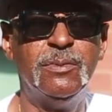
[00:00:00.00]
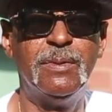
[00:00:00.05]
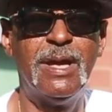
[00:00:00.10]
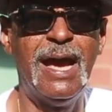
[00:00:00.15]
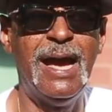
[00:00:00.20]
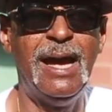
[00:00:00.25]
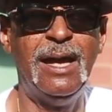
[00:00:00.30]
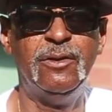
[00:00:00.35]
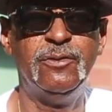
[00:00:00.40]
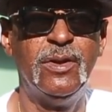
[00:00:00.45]
some
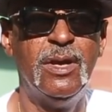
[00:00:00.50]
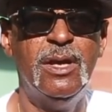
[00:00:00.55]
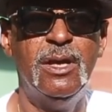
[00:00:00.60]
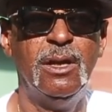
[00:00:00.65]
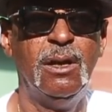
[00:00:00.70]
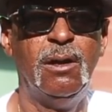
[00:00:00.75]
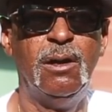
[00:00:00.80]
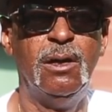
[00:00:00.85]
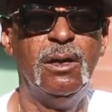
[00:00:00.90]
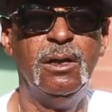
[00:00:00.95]
guys,
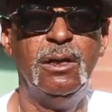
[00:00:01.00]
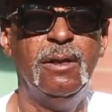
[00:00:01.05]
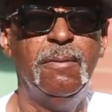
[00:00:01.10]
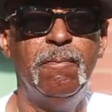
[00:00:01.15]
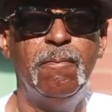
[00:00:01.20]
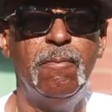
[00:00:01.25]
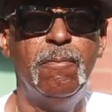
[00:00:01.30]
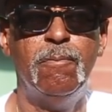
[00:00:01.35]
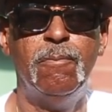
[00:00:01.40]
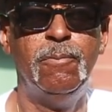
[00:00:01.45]
uh,
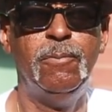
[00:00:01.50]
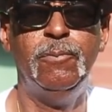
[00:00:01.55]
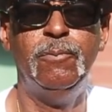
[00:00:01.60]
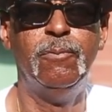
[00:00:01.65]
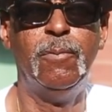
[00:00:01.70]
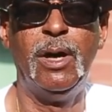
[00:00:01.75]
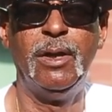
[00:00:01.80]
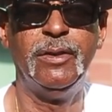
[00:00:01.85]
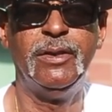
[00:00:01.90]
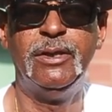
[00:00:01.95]

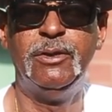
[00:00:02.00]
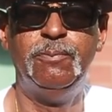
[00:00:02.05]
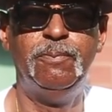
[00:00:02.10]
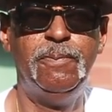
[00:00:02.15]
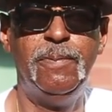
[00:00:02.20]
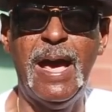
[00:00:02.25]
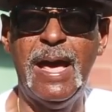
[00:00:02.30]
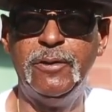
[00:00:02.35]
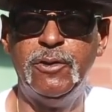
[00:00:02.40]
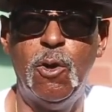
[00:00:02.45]

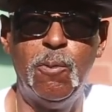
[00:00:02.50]
not,